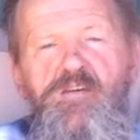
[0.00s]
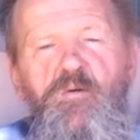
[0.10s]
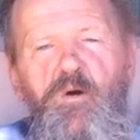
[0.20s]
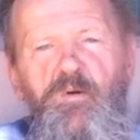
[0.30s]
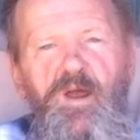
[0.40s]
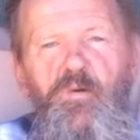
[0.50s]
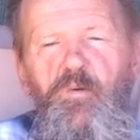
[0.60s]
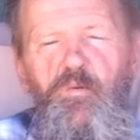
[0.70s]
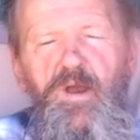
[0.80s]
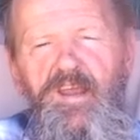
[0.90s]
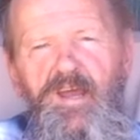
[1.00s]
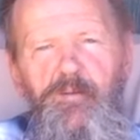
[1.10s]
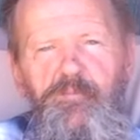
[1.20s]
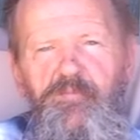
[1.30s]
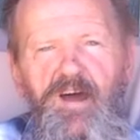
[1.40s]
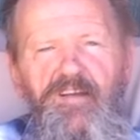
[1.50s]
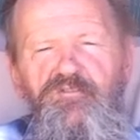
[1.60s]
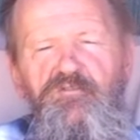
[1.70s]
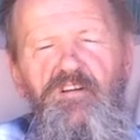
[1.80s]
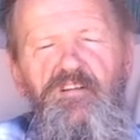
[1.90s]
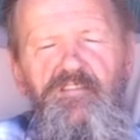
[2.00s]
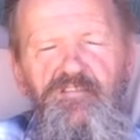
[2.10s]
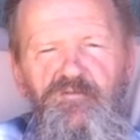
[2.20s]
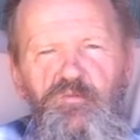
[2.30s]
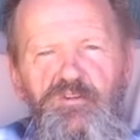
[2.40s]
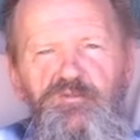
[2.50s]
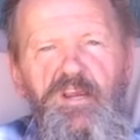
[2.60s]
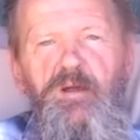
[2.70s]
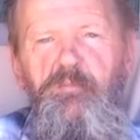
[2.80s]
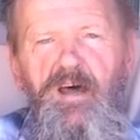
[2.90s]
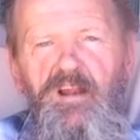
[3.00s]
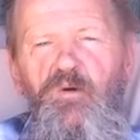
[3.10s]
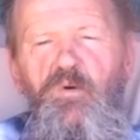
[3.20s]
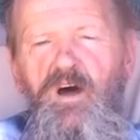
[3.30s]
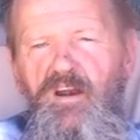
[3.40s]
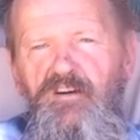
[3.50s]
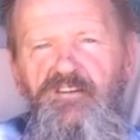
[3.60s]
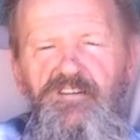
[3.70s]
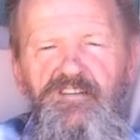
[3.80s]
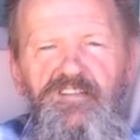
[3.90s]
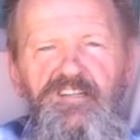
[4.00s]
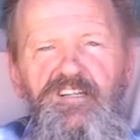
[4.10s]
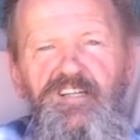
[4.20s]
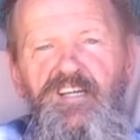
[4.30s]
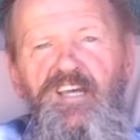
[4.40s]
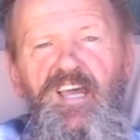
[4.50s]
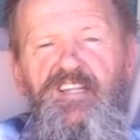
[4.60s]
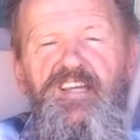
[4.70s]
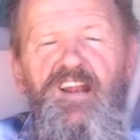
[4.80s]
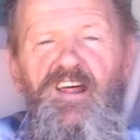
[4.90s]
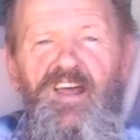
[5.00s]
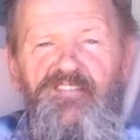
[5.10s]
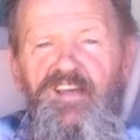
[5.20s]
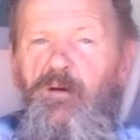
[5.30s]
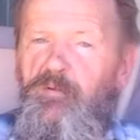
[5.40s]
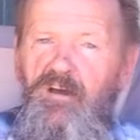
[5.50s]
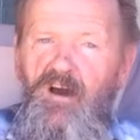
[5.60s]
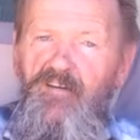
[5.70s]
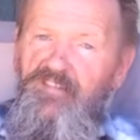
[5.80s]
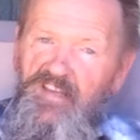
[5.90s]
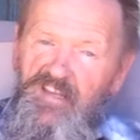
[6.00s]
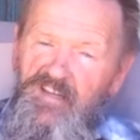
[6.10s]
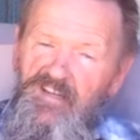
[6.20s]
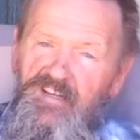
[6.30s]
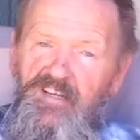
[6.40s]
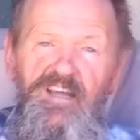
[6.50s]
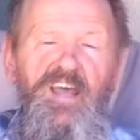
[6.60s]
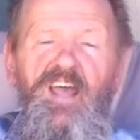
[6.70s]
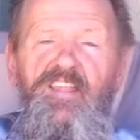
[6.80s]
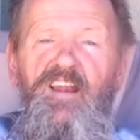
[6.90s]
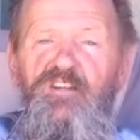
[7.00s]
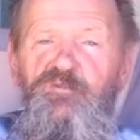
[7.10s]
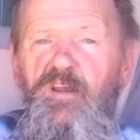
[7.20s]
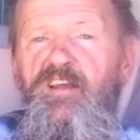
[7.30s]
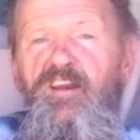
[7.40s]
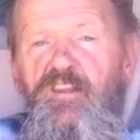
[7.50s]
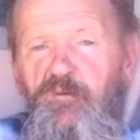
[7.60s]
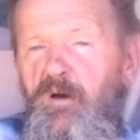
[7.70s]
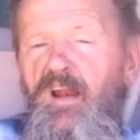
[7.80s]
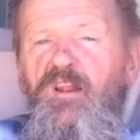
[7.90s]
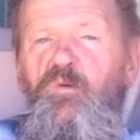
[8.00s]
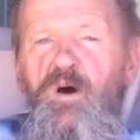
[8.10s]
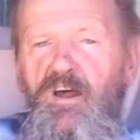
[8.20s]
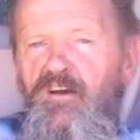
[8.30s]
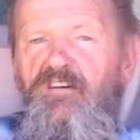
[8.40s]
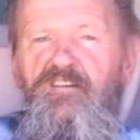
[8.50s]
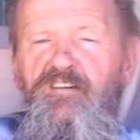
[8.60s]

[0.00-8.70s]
Well, when I wake up, I will drink a bottle of water, and then I'll have a cup of coffee, and then I'll drink another bottle of water,